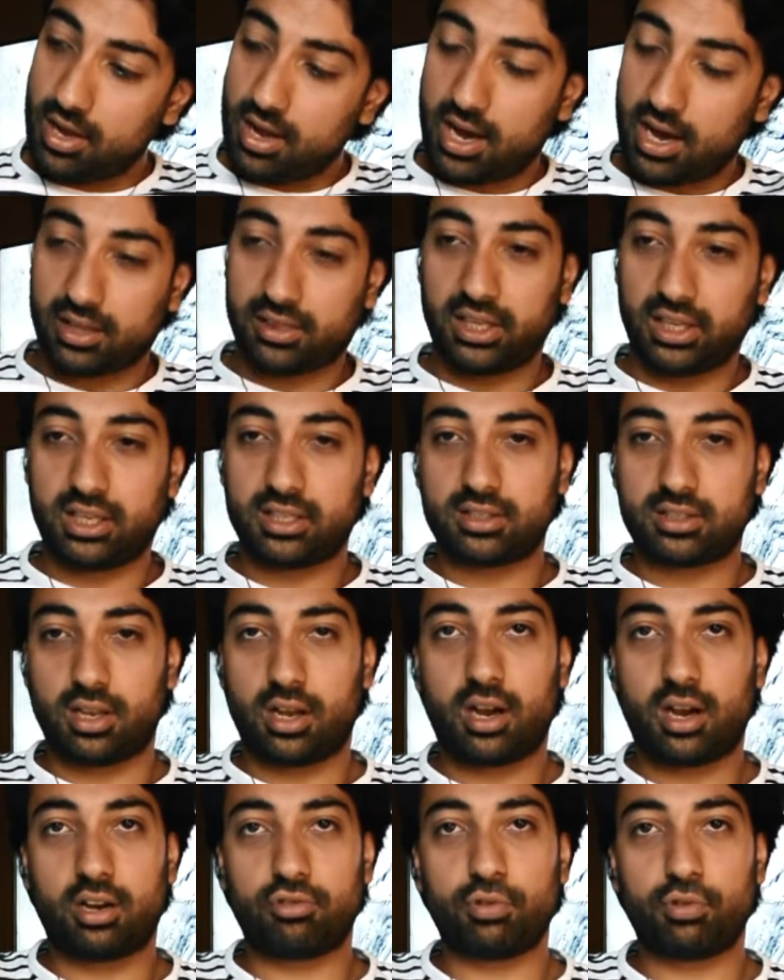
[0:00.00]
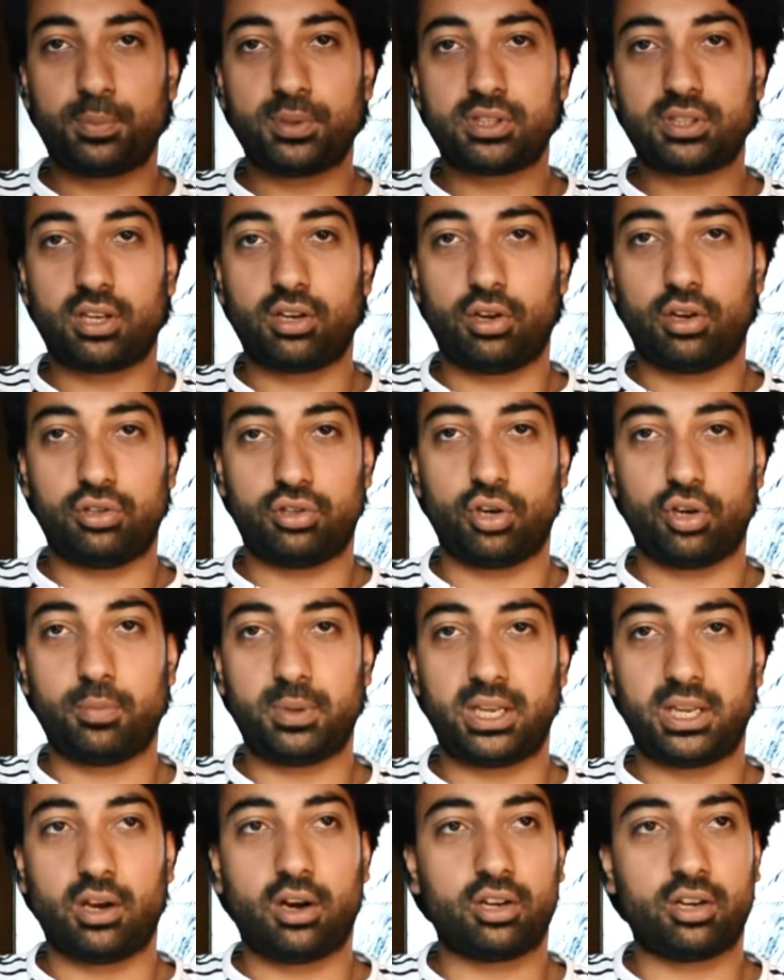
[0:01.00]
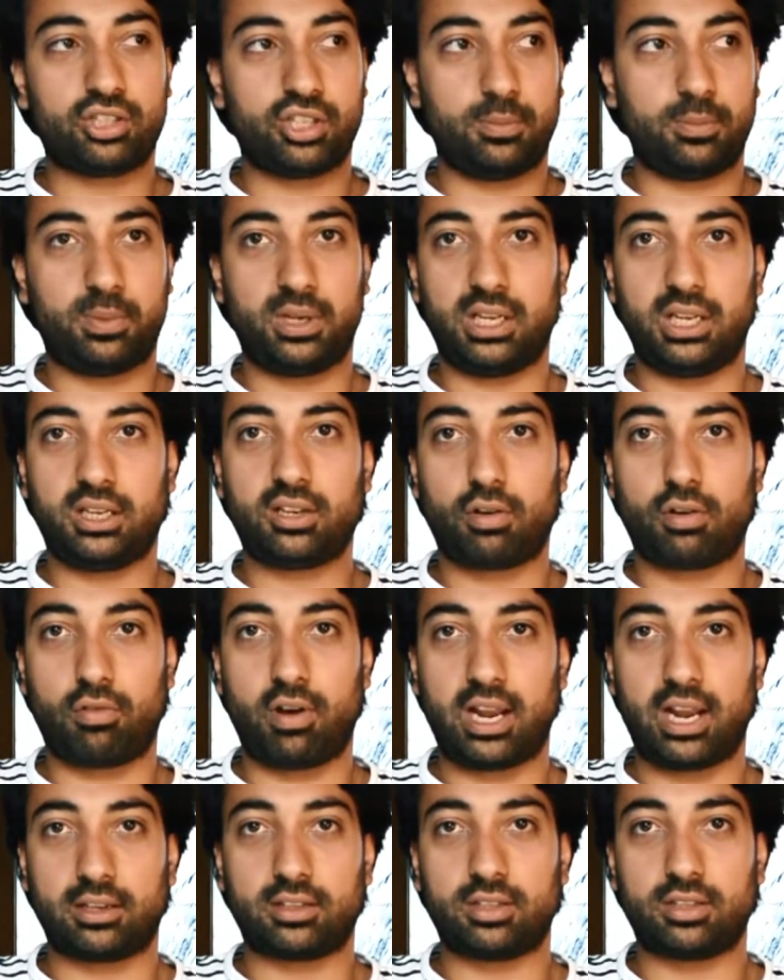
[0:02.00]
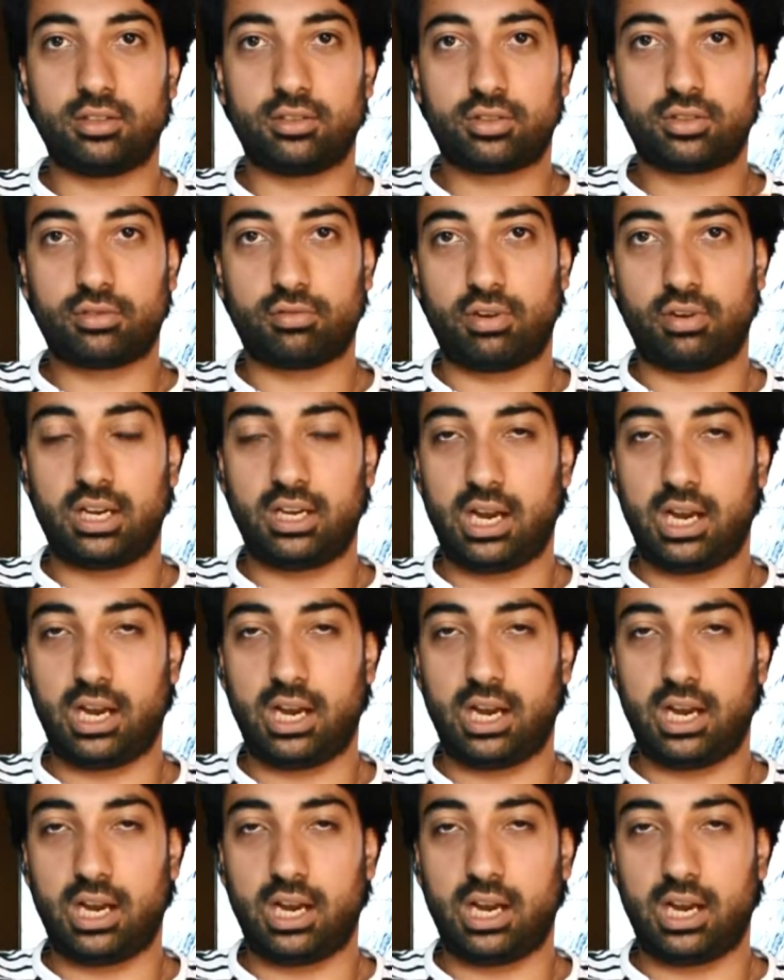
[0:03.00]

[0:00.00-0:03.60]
I think it's 100% Adobe RGB correct screen.